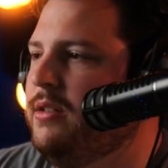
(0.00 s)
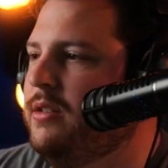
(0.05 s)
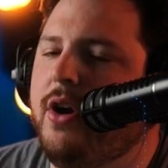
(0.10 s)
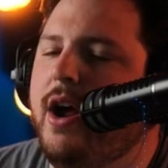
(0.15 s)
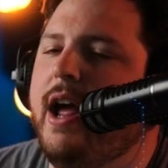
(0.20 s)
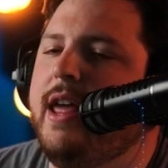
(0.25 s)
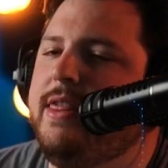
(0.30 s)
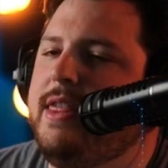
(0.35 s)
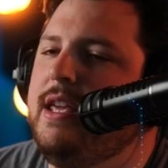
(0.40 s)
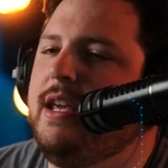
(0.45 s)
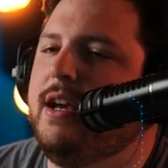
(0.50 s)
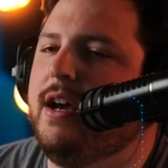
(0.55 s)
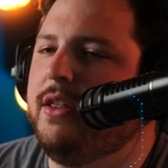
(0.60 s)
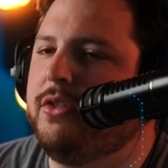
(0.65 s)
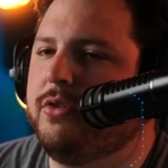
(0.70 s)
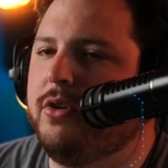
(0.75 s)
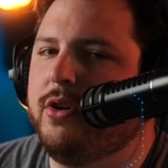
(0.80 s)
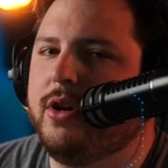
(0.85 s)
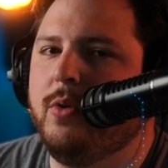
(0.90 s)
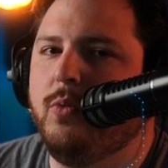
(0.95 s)
I think
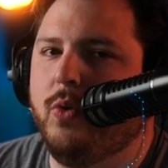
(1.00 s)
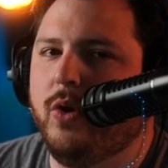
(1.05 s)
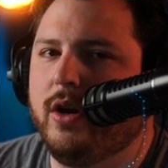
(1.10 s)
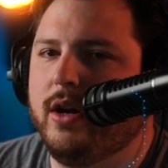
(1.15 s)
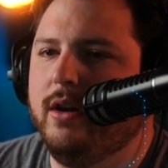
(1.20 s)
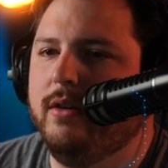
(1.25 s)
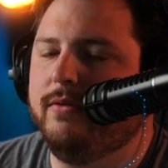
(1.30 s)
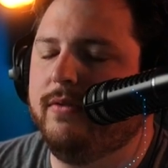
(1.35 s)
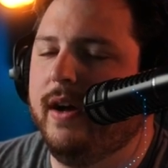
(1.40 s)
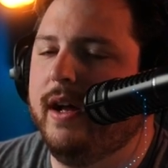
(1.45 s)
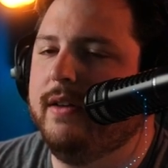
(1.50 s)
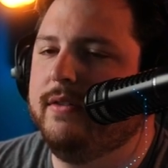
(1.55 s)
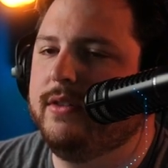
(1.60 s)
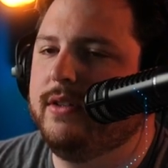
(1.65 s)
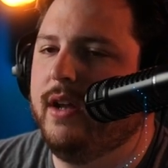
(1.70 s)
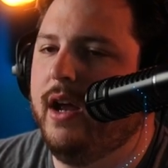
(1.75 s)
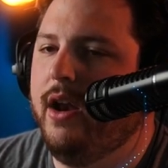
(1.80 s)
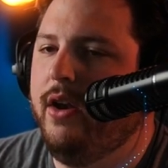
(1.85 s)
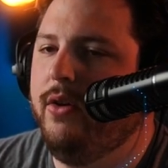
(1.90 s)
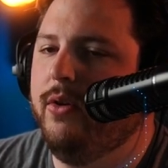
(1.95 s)
Cutthroat could work in a 5s.
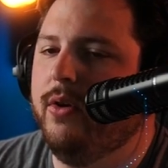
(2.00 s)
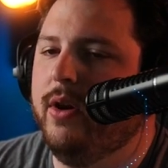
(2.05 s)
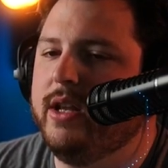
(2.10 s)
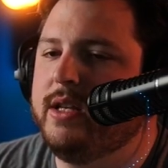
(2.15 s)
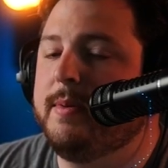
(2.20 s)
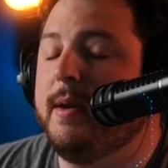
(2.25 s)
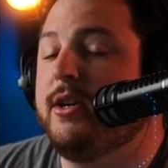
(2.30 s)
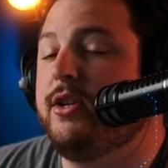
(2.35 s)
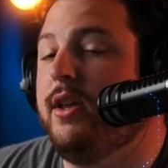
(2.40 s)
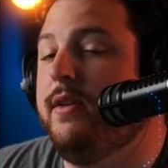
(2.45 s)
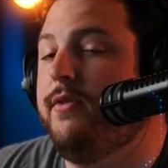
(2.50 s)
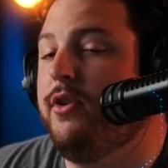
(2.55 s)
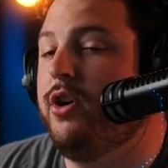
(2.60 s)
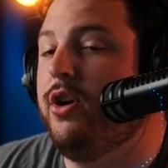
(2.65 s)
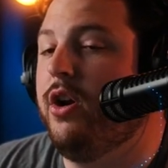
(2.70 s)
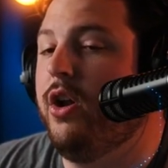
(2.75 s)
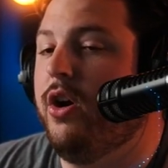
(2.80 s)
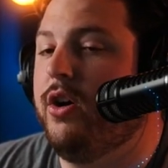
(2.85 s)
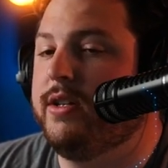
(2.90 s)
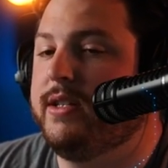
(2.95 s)
I do, especially if you're in
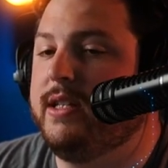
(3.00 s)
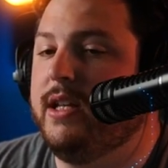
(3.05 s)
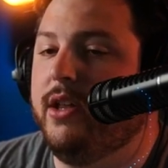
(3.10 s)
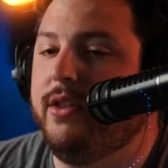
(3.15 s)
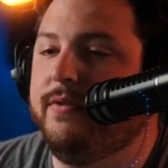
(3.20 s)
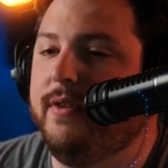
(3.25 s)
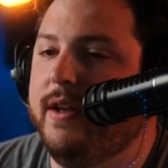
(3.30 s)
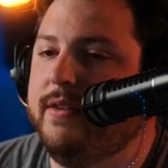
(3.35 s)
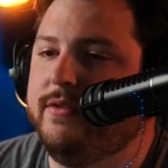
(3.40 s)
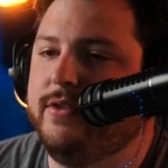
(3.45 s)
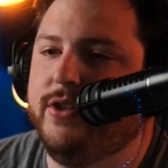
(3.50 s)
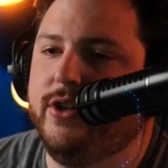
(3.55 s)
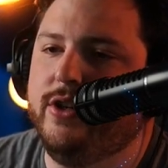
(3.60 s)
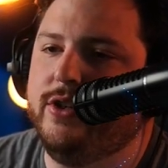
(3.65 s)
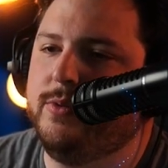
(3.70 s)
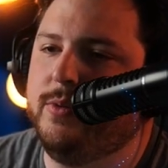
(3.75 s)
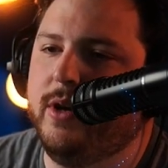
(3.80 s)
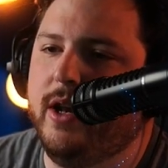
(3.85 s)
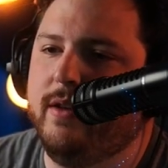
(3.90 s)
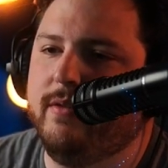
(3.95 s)
an all stealth 5s.
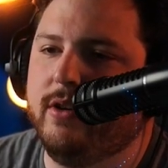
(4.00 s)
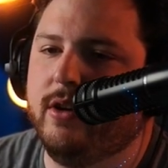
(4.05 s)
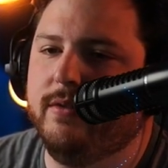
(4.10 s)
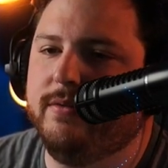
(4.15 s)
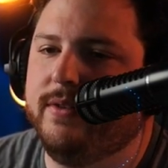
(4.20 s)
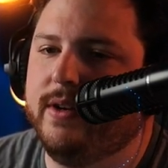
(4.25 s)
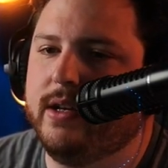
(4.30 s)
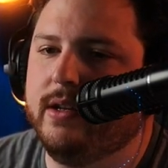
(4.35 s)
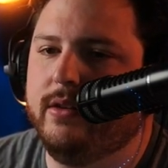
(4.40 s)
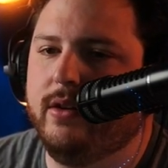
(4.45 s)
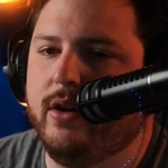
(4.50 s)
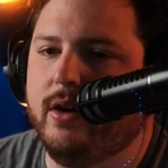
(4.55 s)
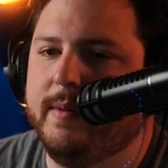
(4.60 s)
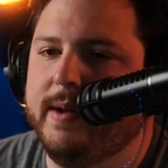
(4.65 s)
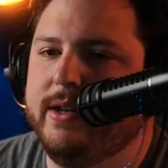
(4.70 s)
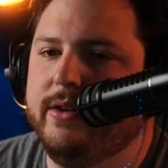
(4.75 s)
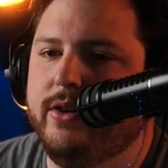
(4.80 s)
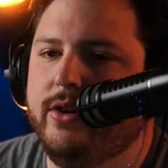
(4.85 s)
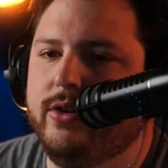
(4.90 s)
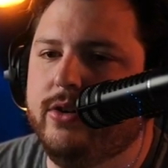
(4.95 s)
Dirge, we're not gonna fucking talk
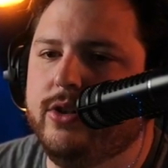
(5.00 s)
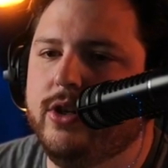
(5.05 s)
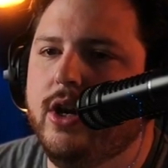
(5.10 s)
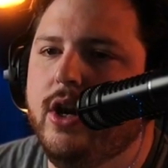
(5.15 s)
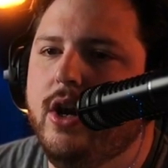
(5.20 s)
about it. Dirge.